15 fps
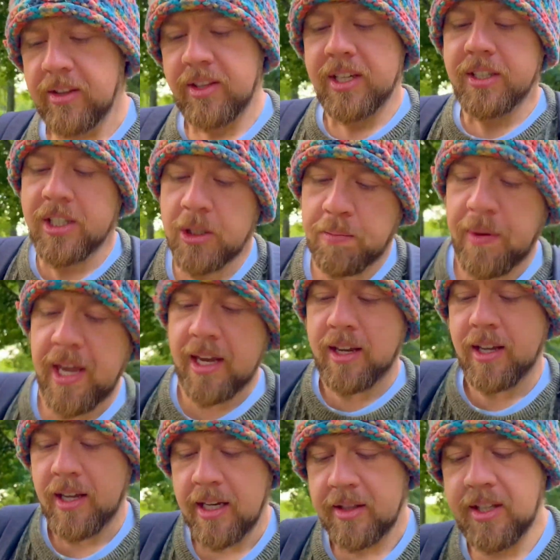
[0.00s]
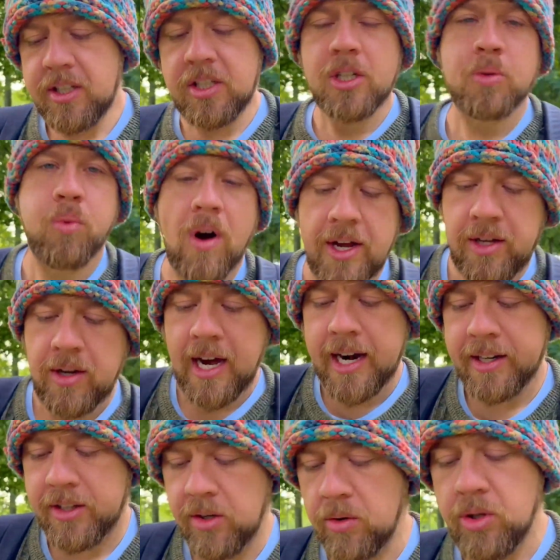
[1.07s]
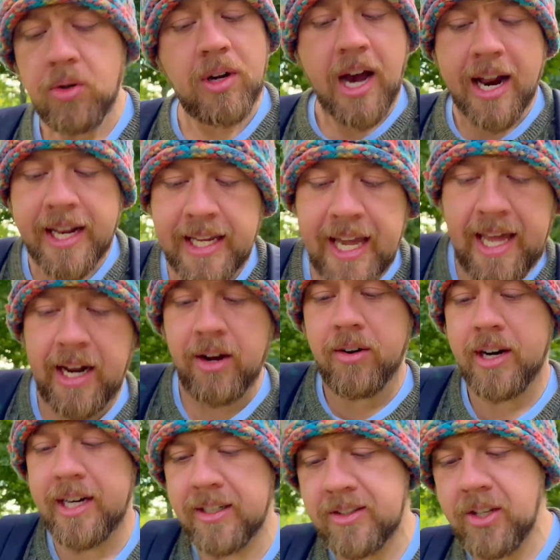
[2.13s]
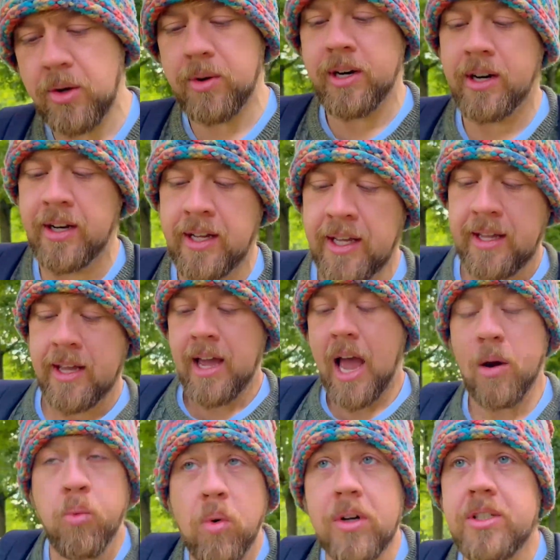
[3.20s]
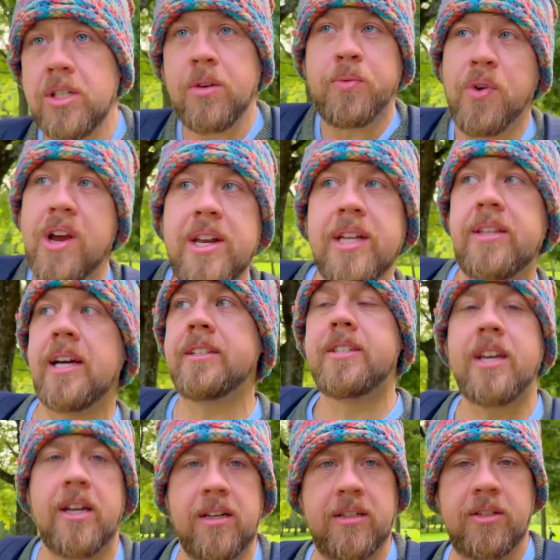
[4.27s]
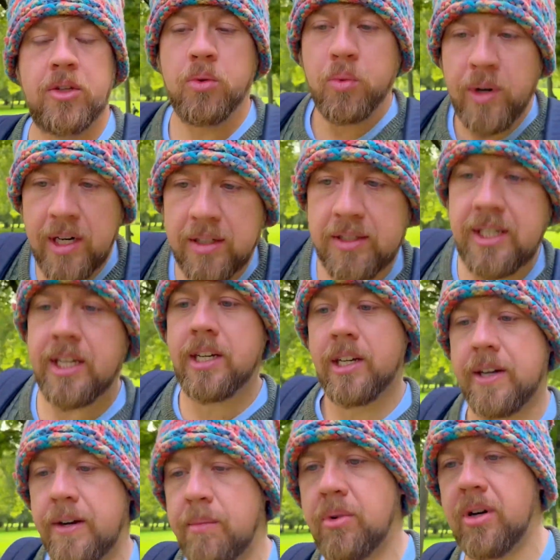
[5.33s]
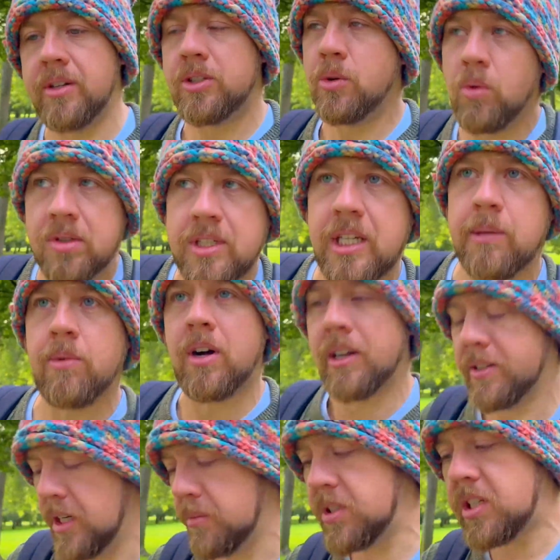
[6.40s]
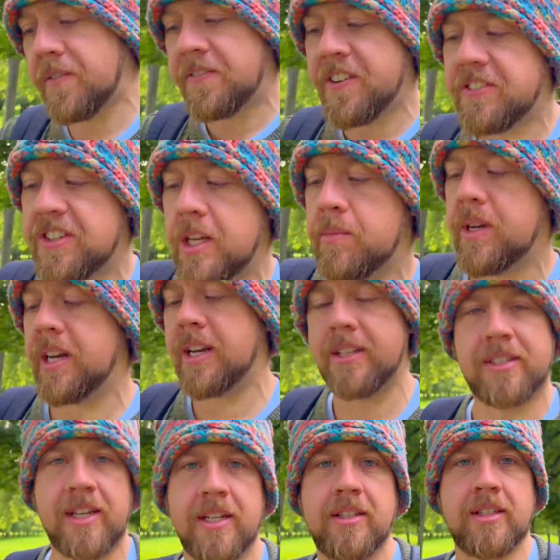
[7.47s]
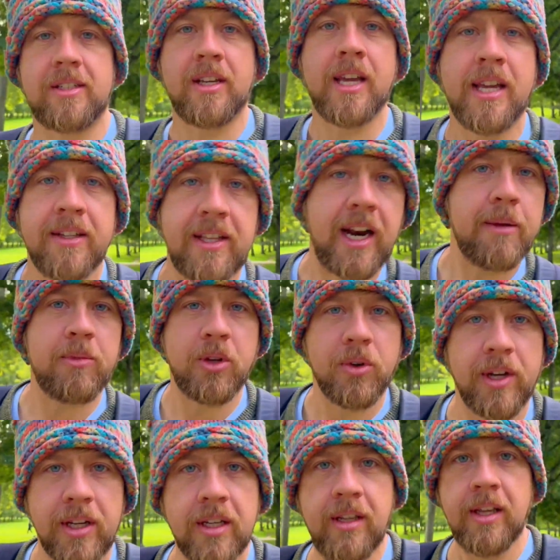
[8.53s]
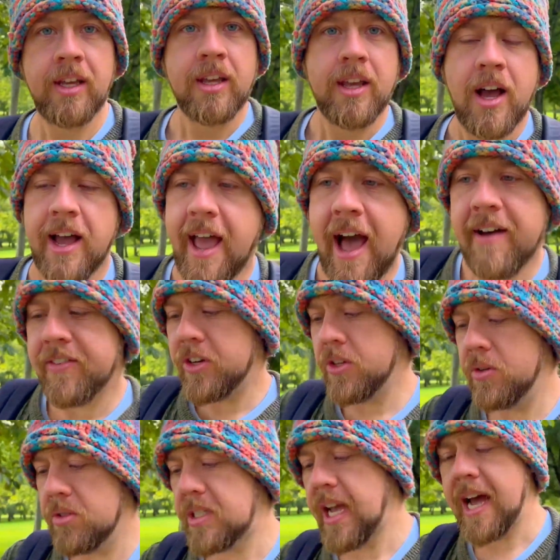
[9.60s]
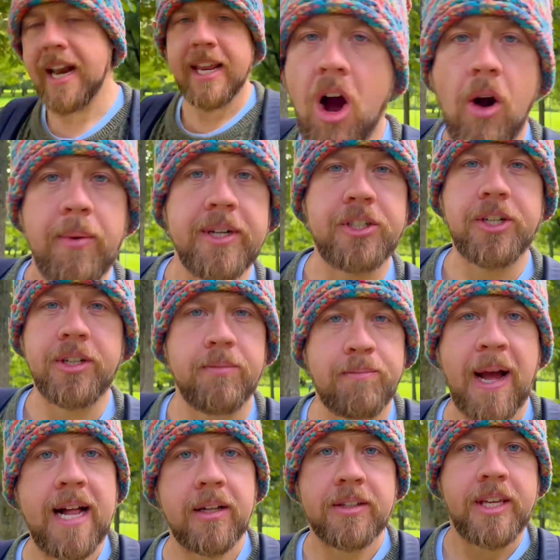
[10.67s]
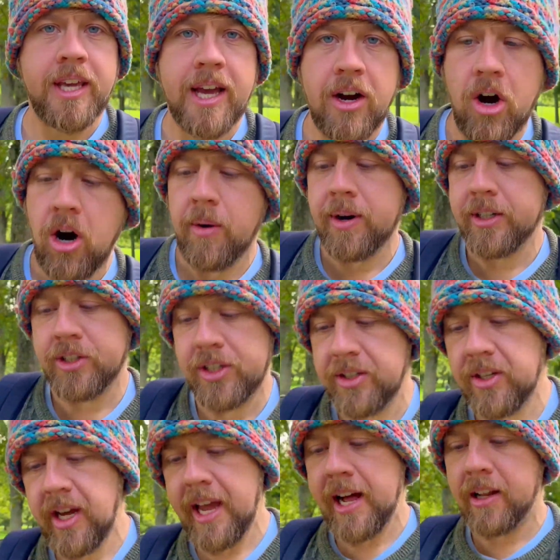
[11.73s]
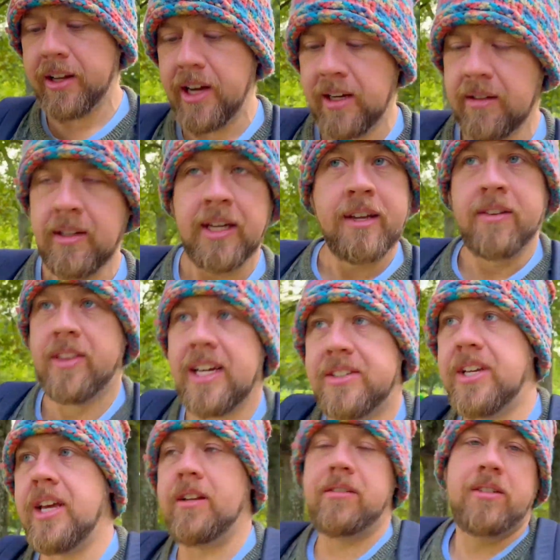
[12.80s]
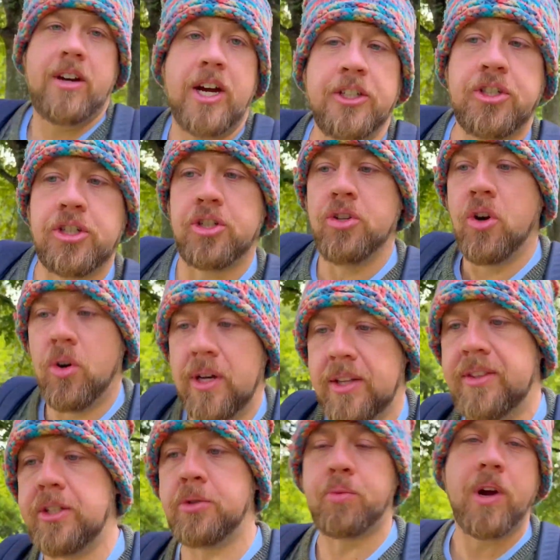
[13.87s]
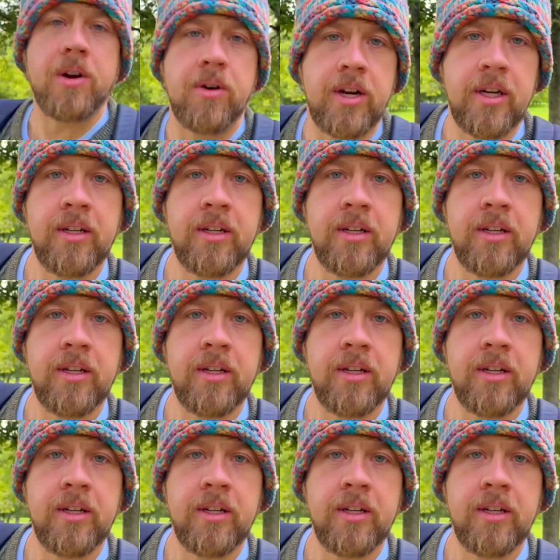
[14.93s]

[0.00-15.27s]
this is big. This is what you gotta do. You gotta get out and do it. And once you find it, that's it. You will see Galarian birds. You won't see them all the time. It's a 15-minute instance that I'm doing. I haven't used any Origin Palkia, Origin Dialga. That's it. I just know that this route,